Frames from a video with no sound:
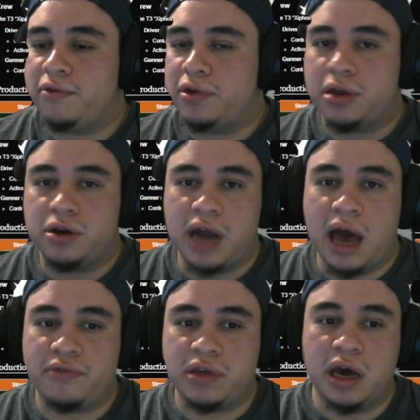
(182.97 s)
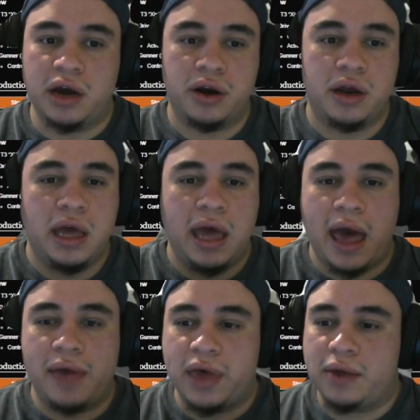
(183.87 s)
and then you're going to have the gunner,
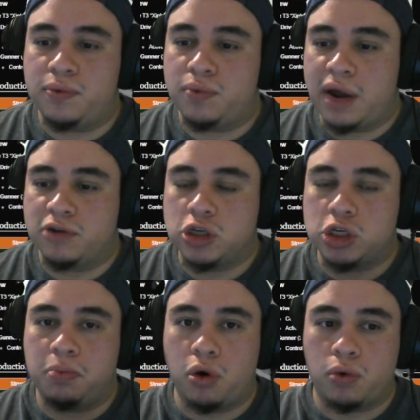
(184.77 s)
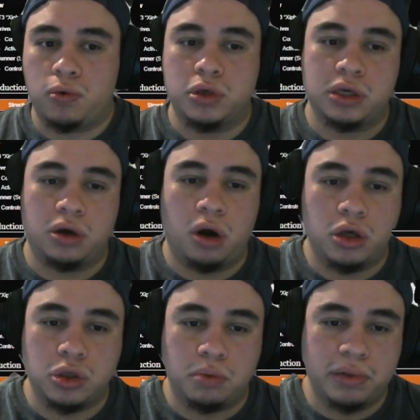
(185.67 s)
and then whatever support roles they're
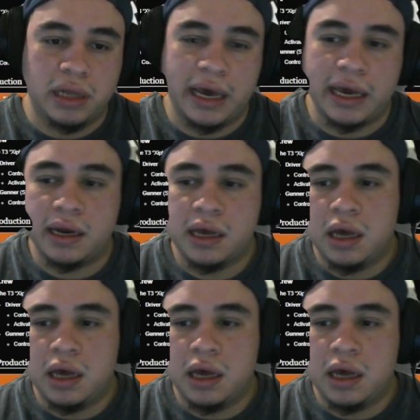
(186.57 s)
also playing.